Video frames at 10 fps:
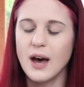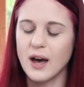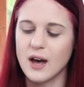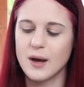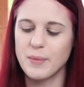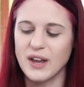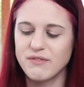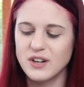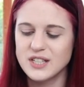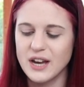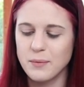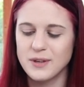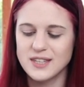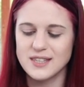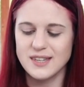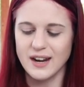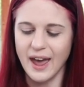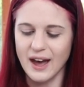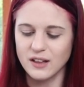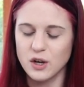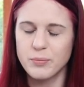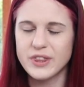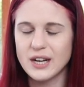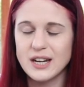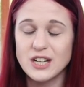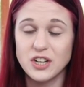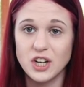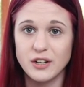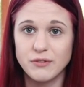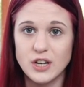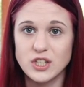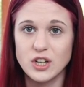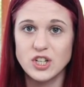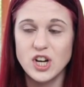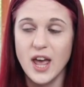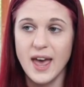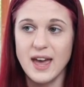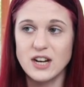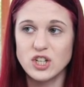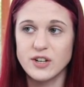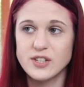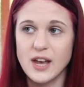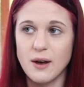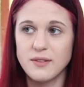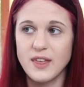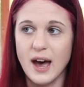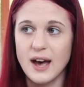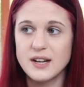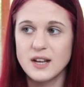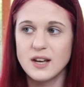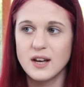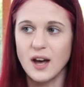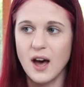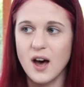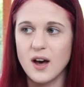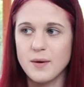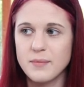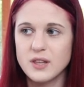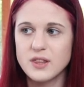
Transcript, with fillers: I freaked out because it said aloe, but then I did a ton of research and it turns out that um,